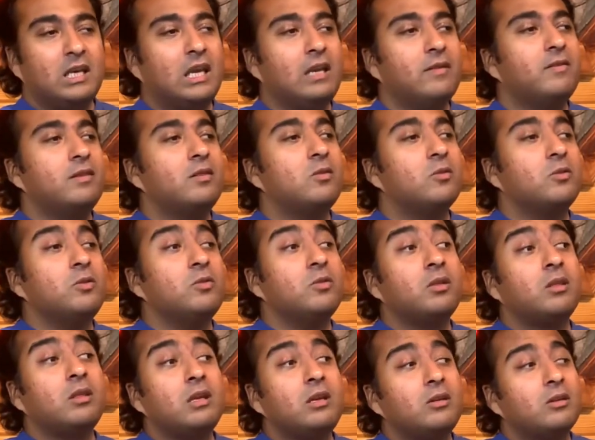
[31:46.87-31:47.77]
Even though
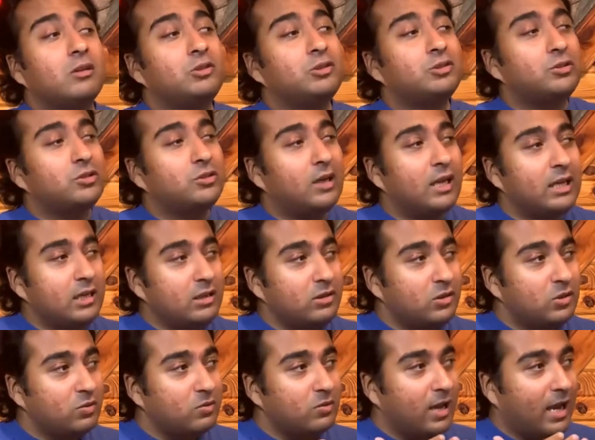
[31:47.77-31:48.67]
you think you're
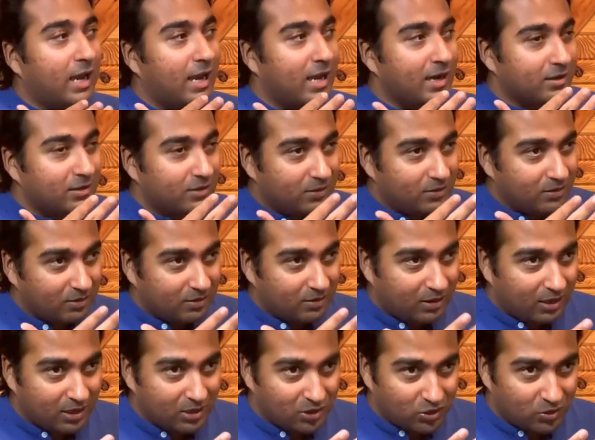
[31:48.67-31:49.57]
trying to act
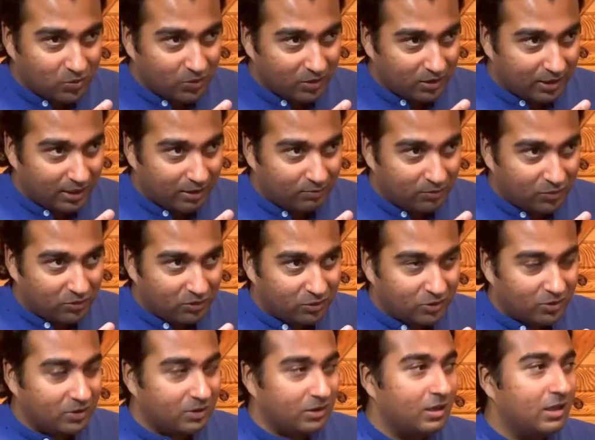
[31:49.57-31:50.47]
nice with that
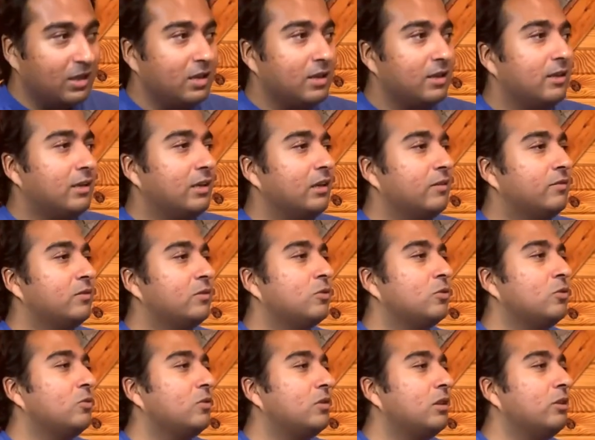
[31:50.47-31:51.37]
person,
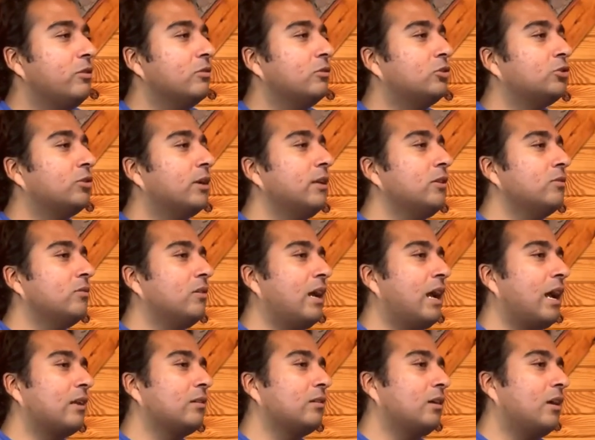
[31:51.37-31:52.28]
even though you think you're trying
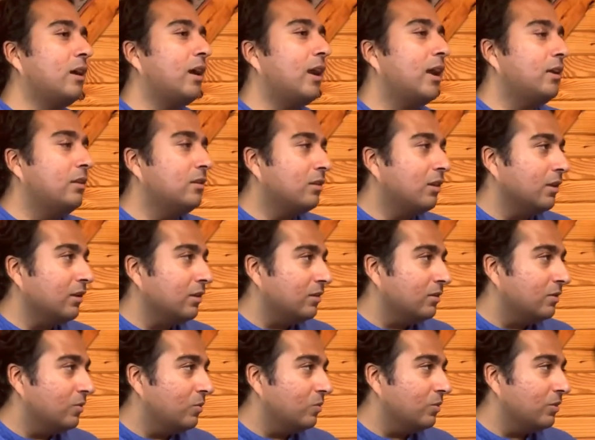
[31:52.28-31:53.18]
to act
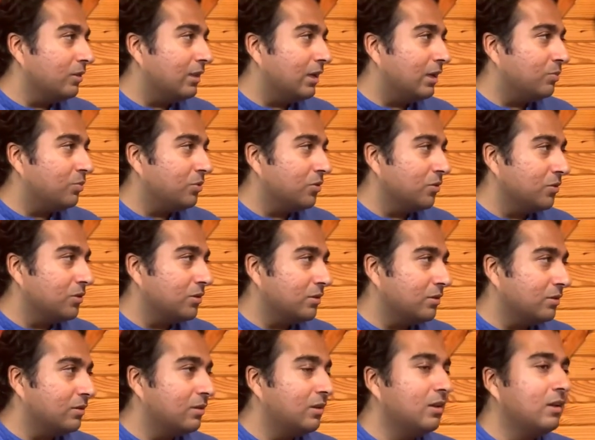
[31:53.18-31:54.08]
kindly with that
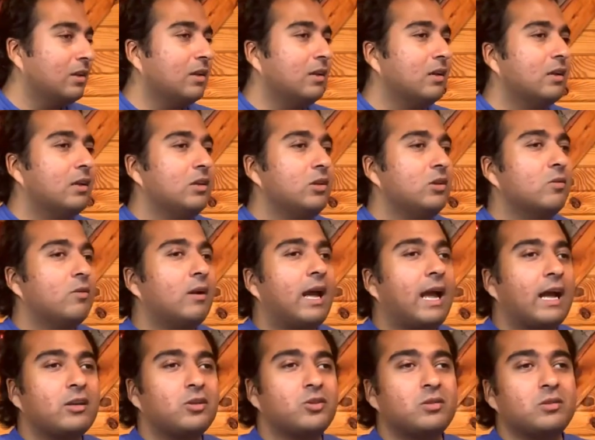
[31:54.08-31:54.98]
person,
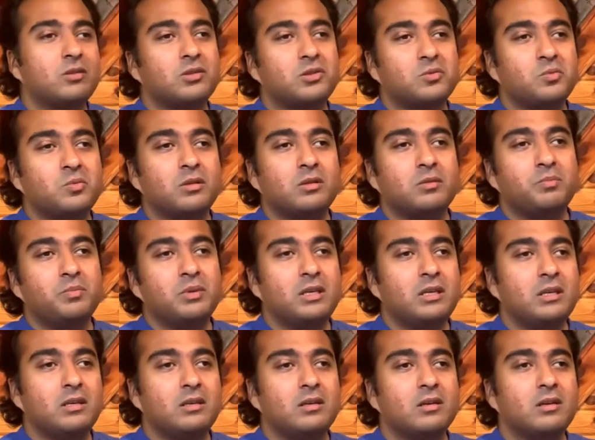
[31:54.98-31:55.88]
your actions will
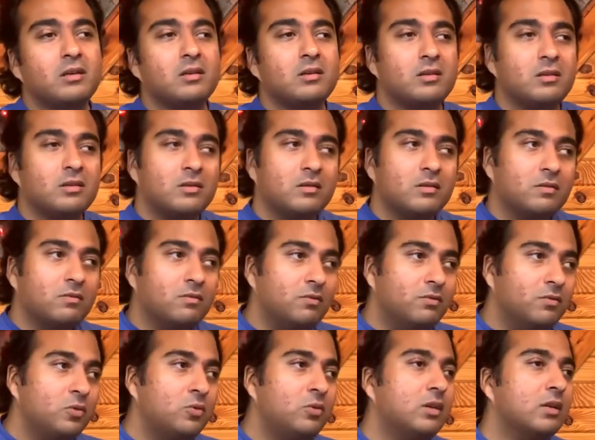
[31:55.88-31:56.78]
be
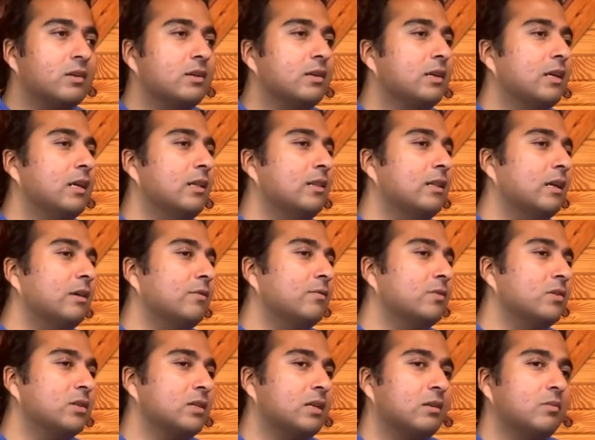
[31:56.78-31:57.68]
rooted in
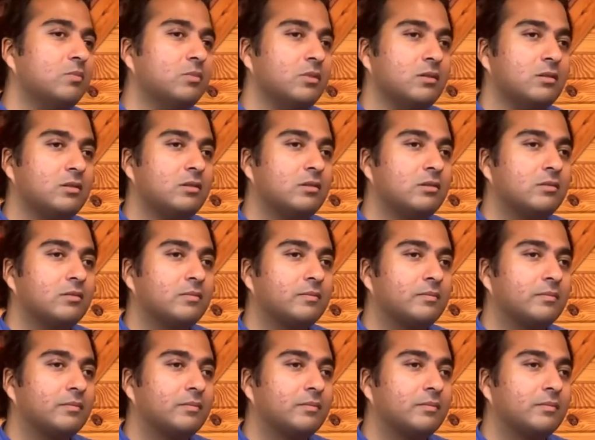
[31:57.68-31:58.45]
that resentment.